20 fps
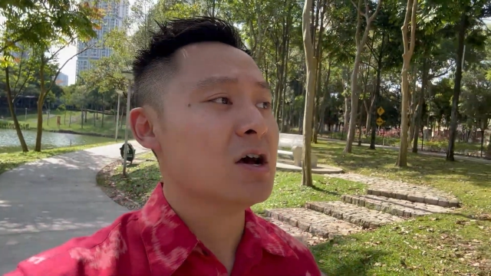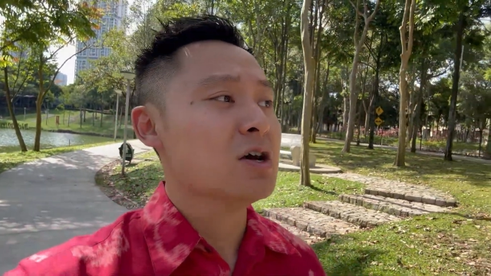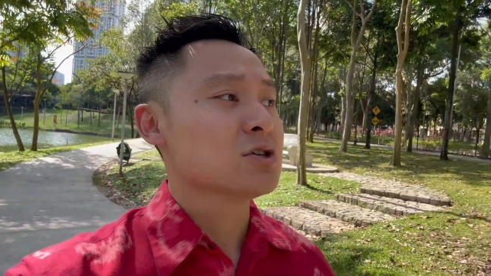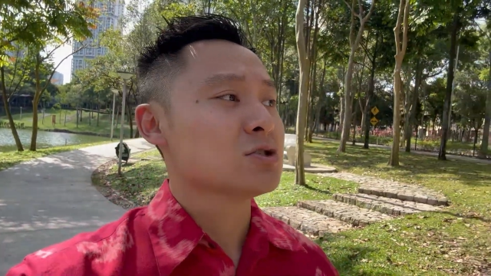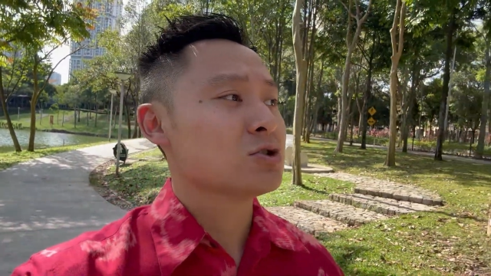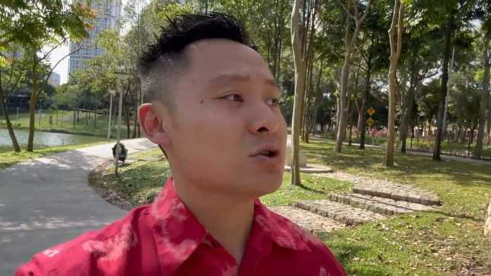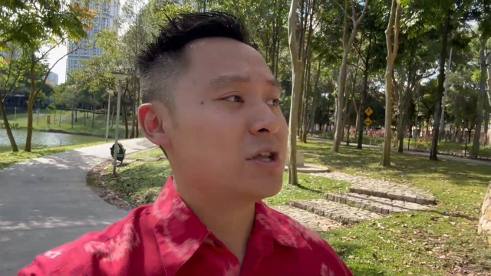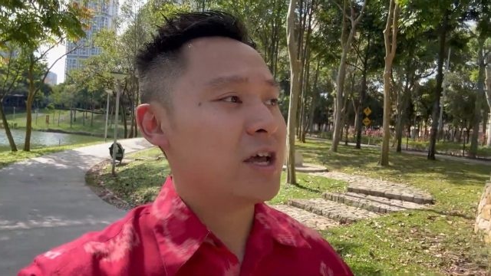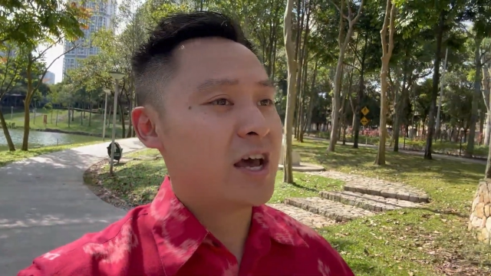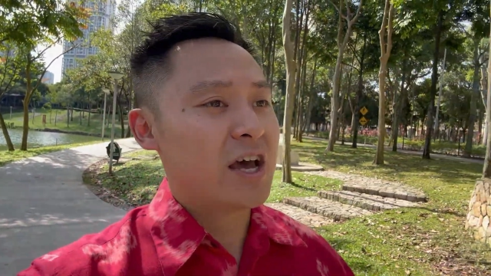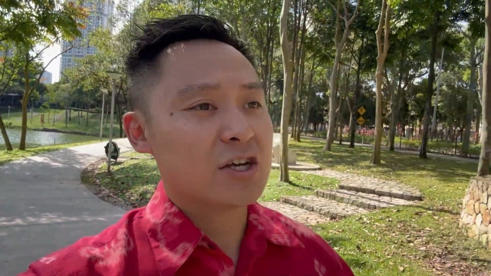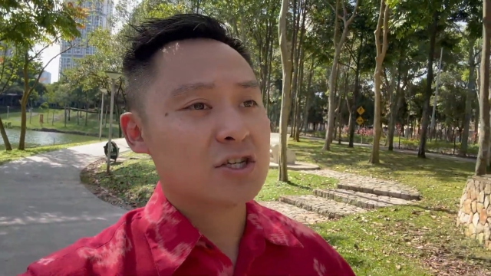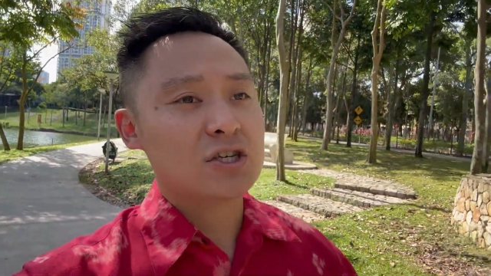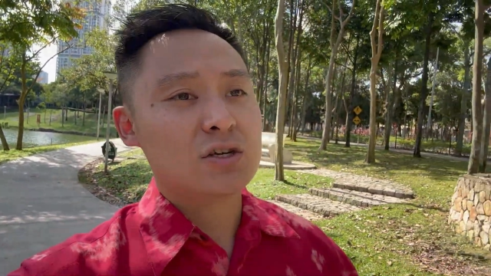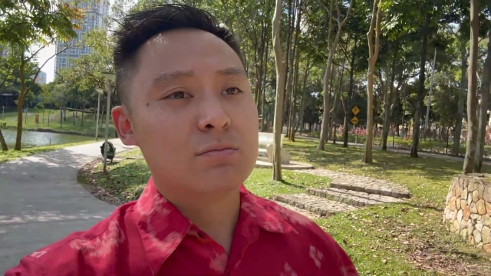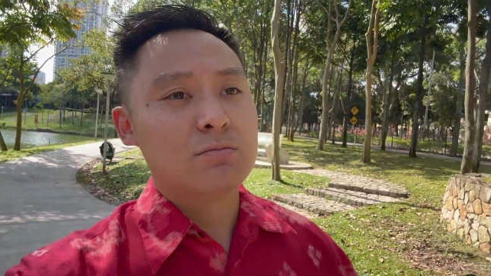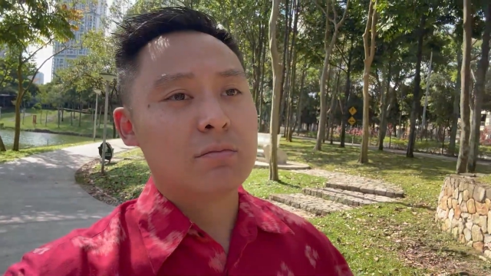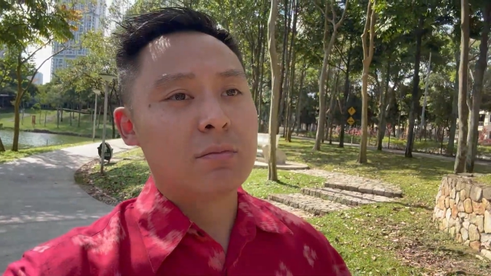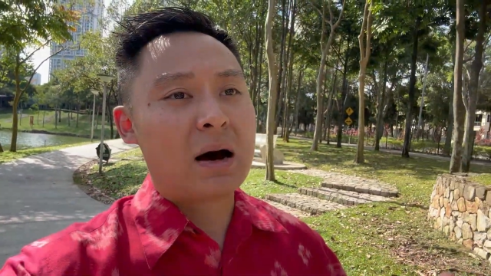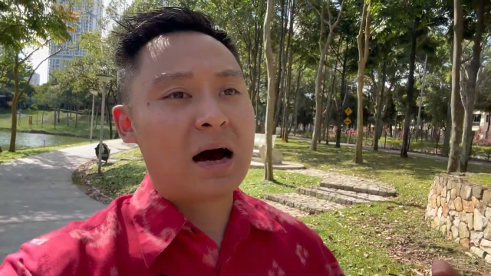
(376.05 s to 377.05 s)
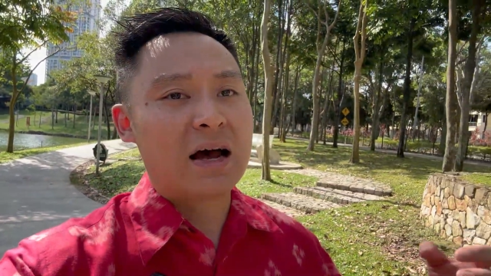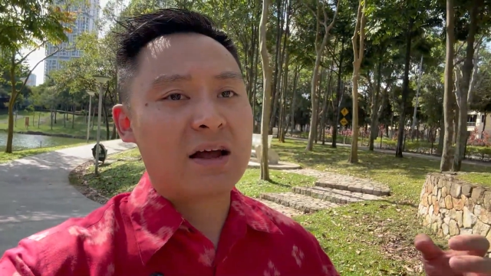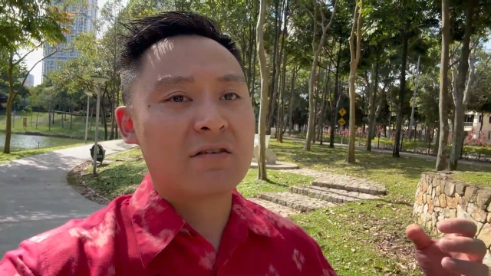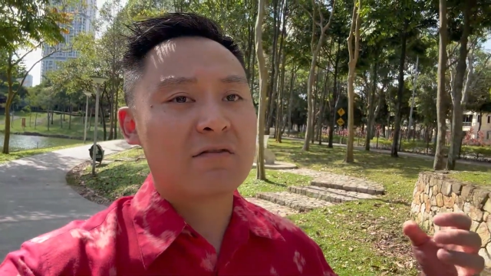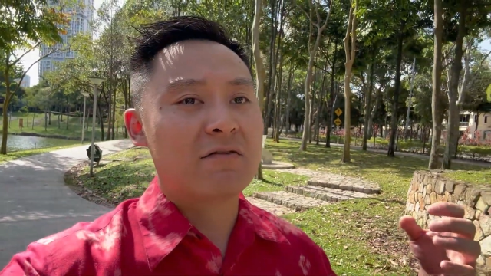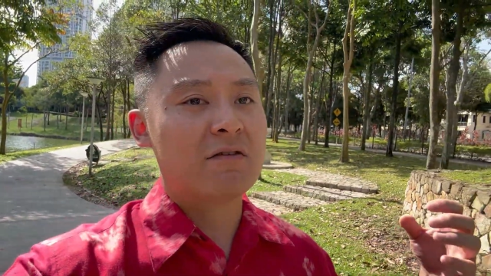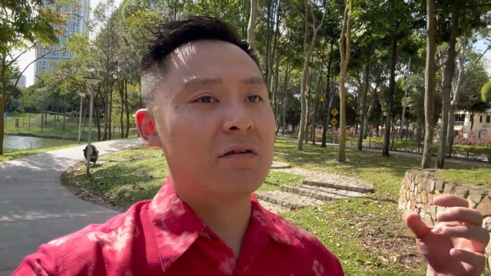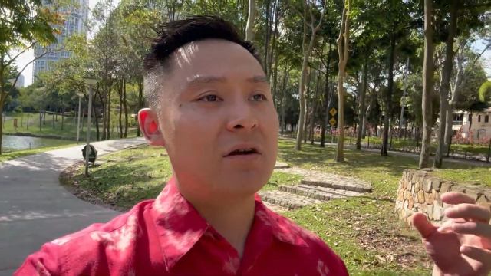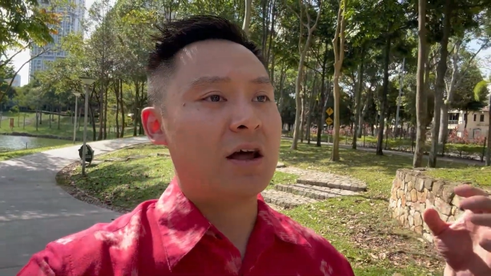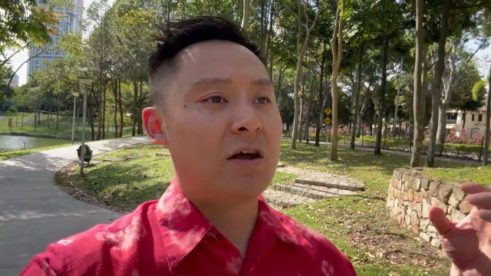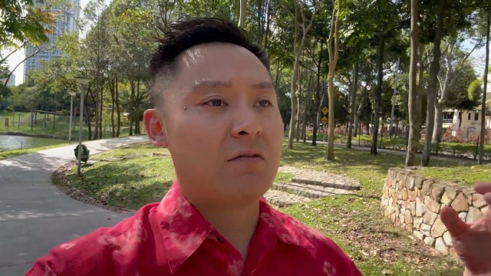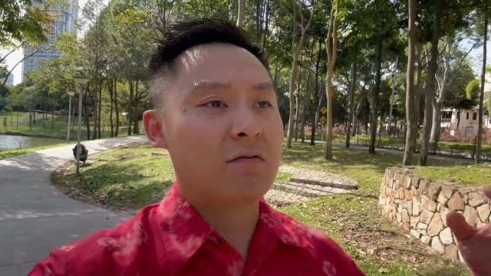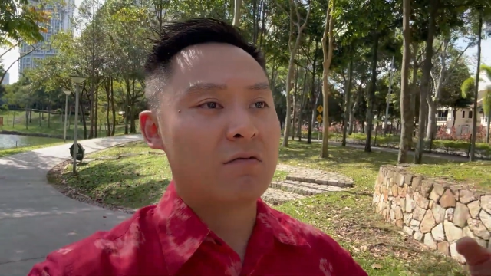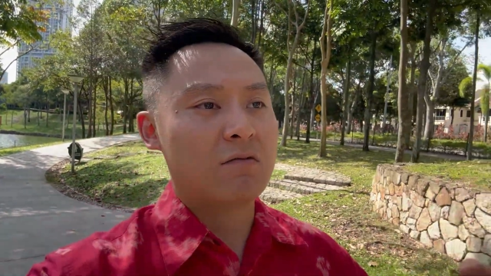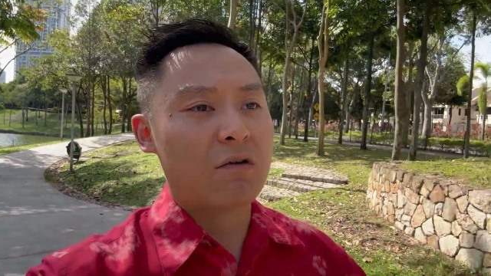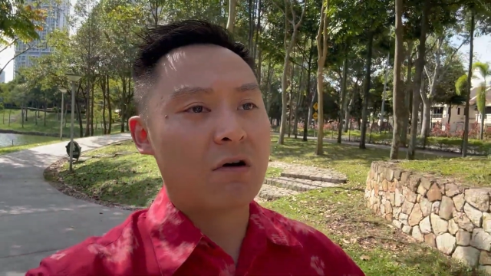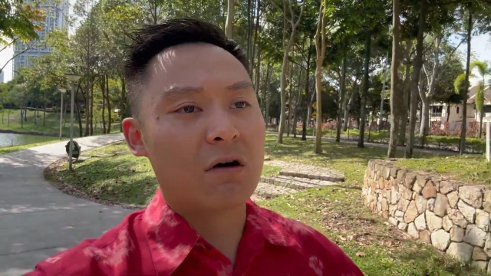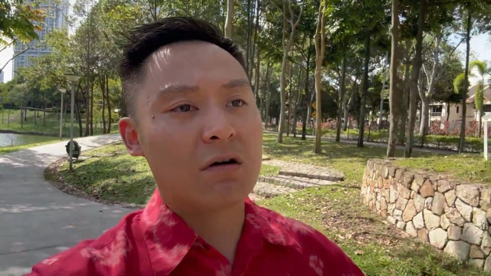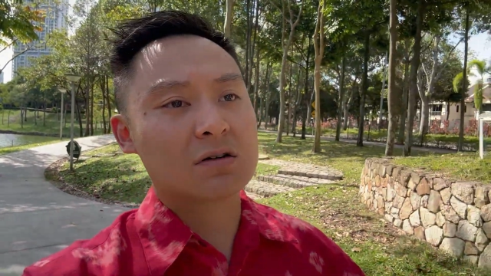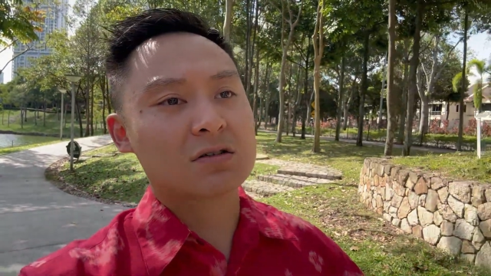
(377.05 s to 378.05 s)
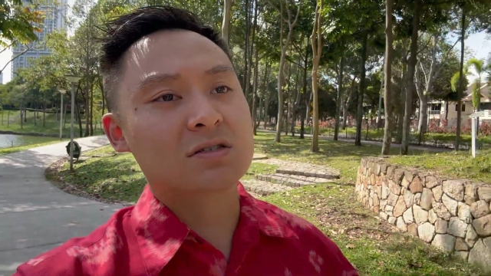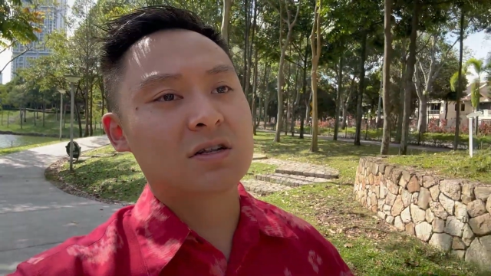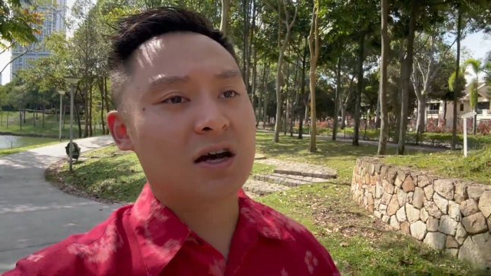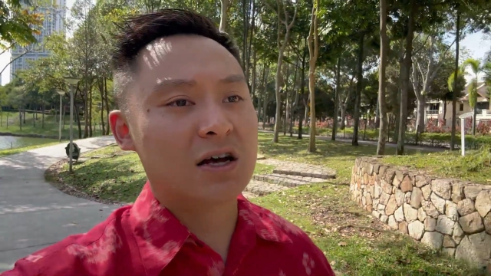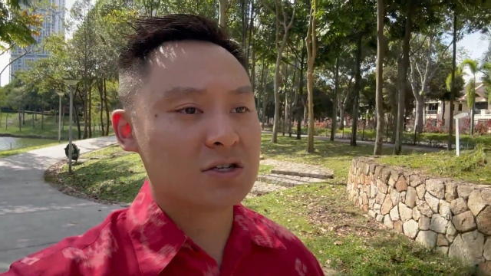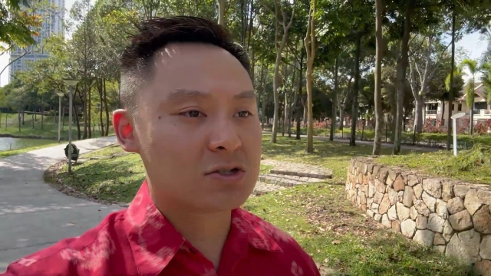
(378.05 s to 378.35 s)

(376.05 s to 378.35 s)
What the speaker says: So they actually mine for like rocks lah,